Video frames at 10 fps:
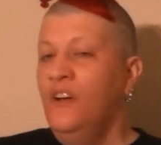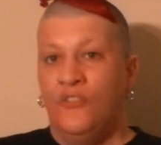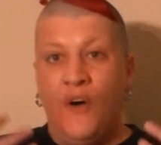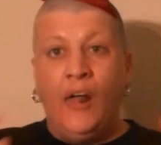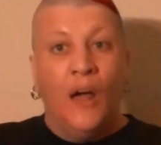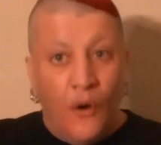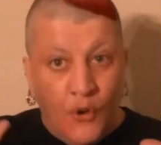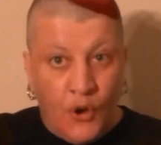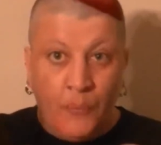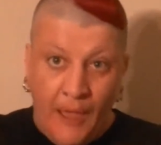
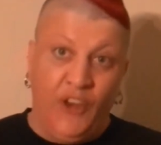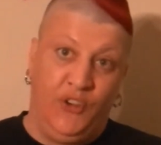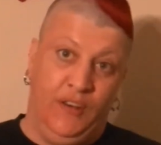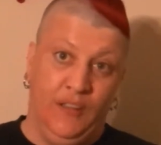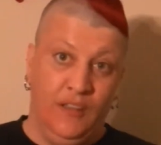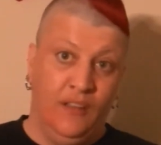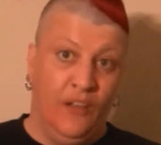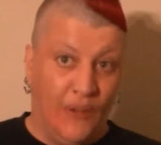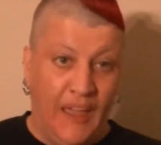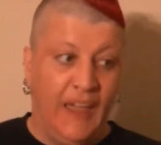Follow your passion,
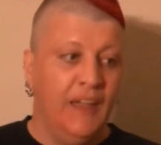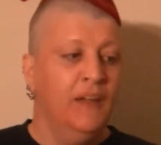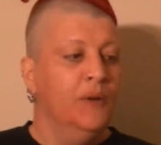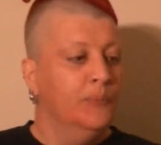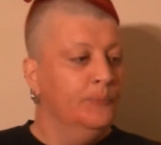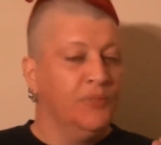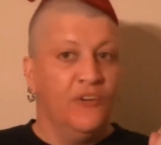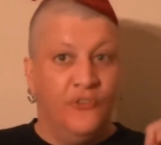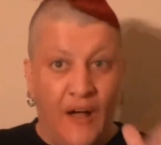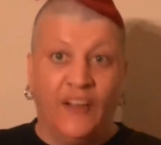okay?
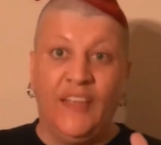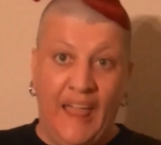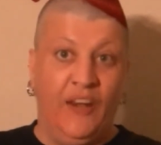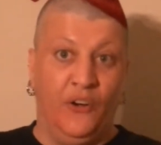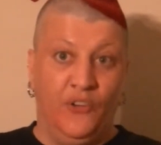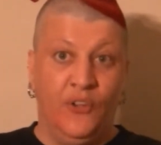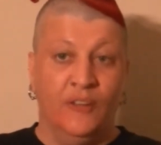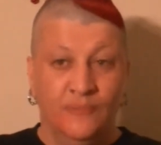Fuck the haters.